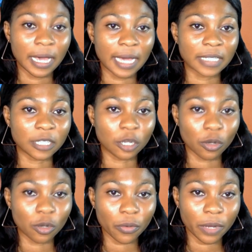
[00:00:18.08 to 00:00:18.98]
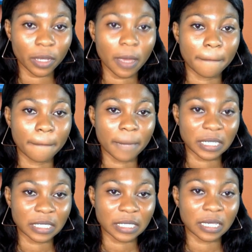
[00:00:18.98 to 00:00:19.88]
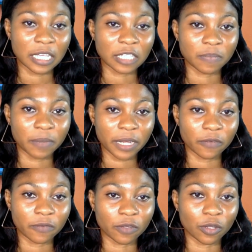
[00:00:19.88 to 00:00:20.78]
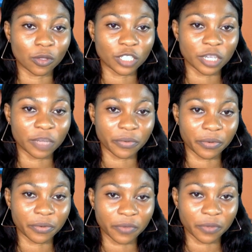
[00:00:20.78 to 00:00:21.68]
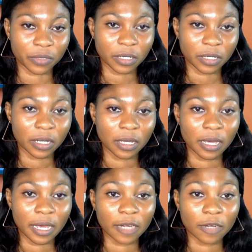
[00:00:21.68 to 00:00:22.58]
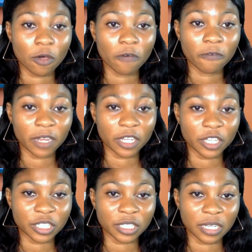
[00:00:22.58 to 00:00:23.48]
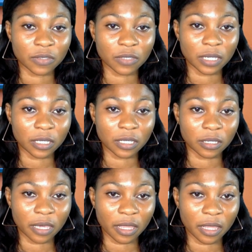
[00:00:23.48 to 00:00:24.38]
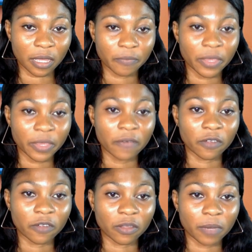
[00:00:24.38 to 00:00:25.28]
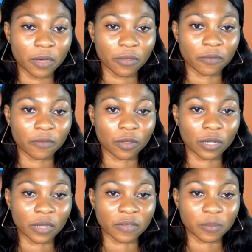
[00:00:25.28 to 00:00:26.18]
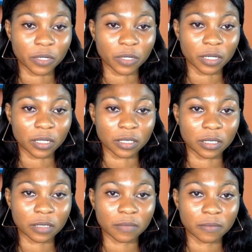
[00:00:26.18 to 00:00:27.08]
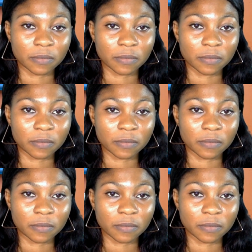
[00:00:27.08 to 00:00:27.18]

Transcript: And the glory, majesty, and splendor of the Lord shall be revealed, and all flesh shall see it together, for the mouth of the Lord has spoken it.